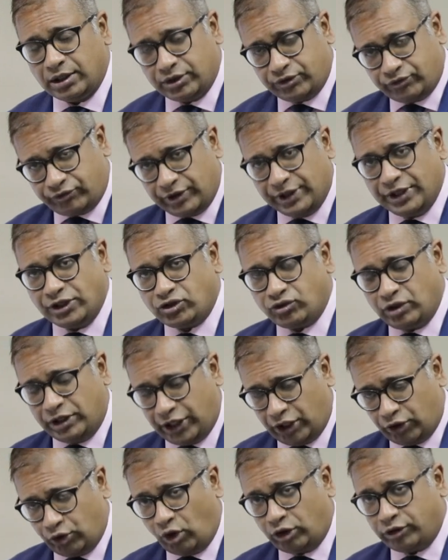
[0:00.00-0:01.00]

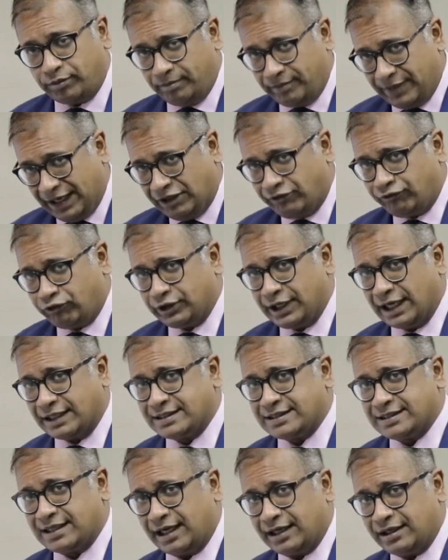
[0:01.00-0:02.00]
traditionally are not meant for that
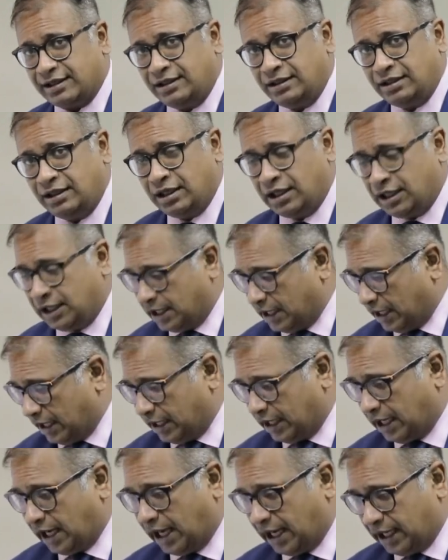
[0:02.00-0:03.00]
cycle
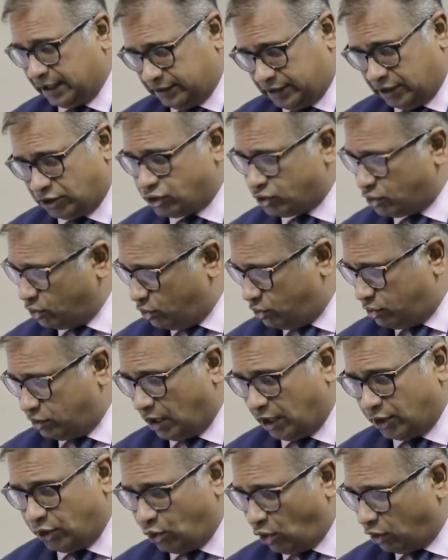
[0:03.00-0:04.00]
and they
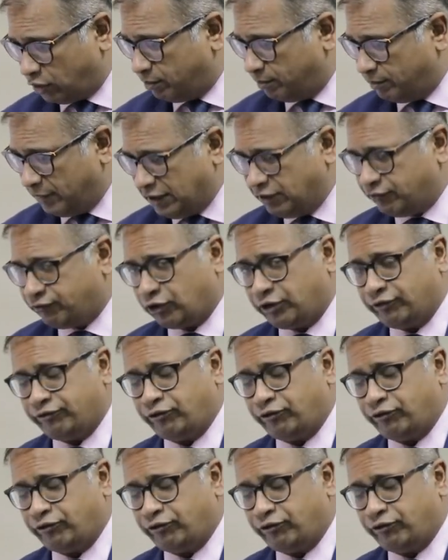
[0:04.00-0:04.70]
are not meant for the